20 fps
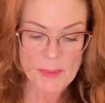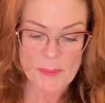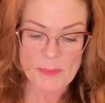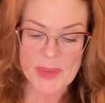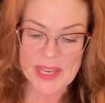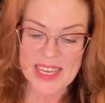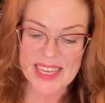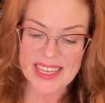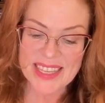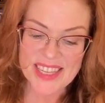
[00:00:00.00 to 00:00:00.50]
Be
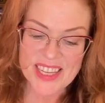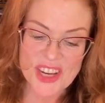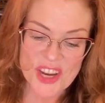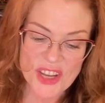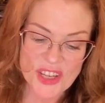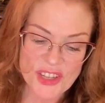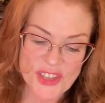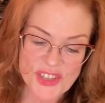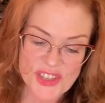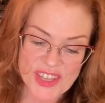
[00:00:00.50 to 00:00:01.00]
easy
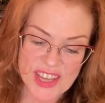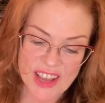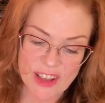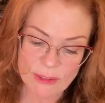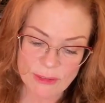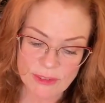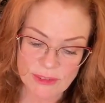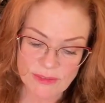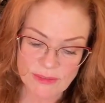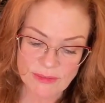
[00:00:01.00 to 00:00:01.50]
on yourself.
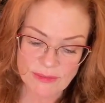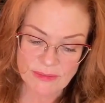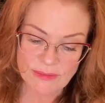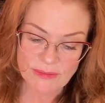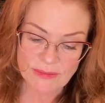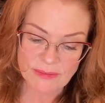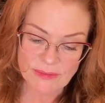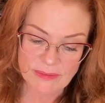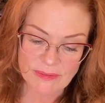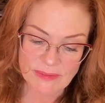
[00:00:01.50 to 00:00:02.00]

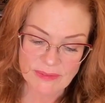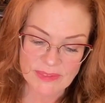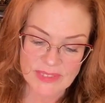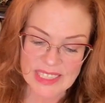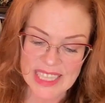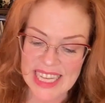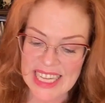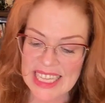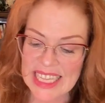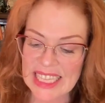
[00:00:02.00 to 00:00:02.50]

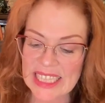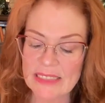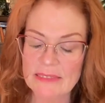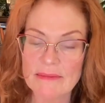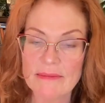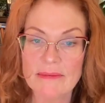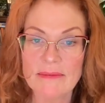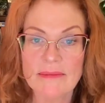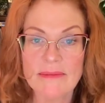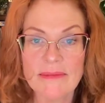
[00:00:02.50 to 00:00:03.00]
Let it in.
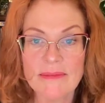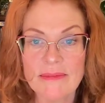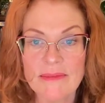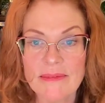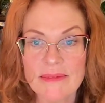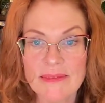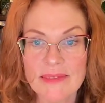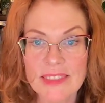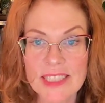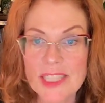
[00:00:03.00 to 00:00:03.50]

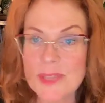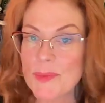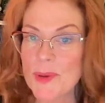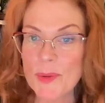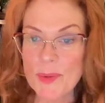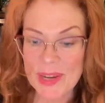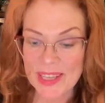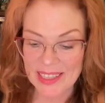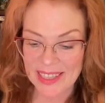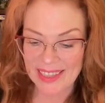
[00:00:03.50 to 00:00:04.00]
Just be
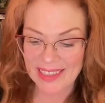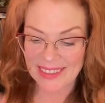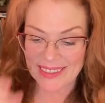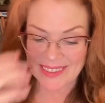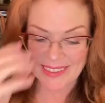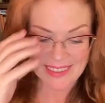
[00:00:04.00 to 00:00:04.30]
willing.